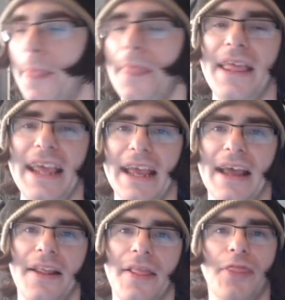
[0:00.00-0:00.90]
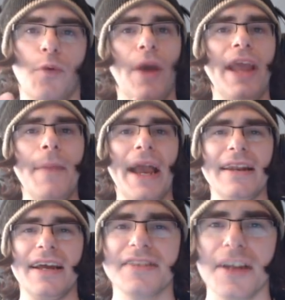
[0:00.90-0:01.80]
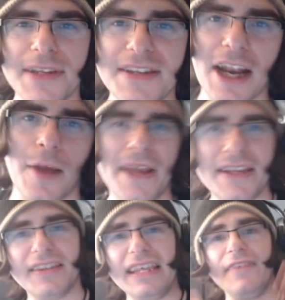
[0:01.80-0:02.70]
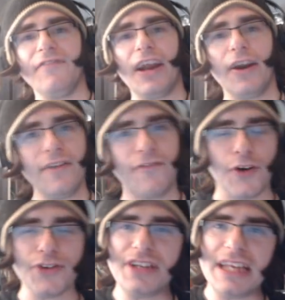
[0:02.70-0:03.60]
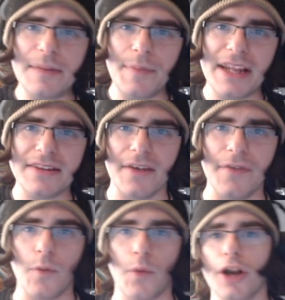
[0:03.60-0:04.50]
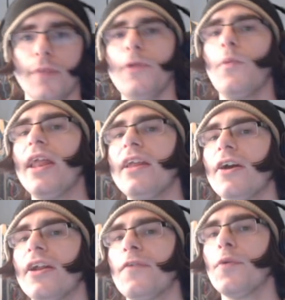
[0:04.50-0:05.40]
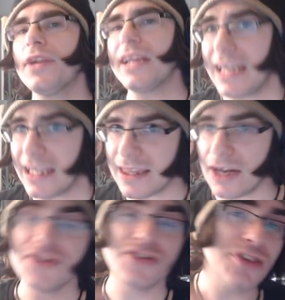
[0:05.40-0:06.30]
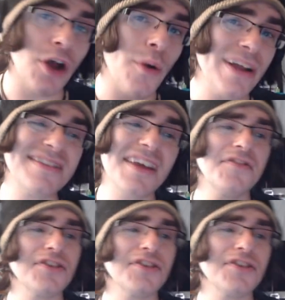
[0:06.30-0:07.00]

the way Mega Night's going to be set up is the very first 10 minutes of it, we're going to be waiting on everyone to get there. So, instead of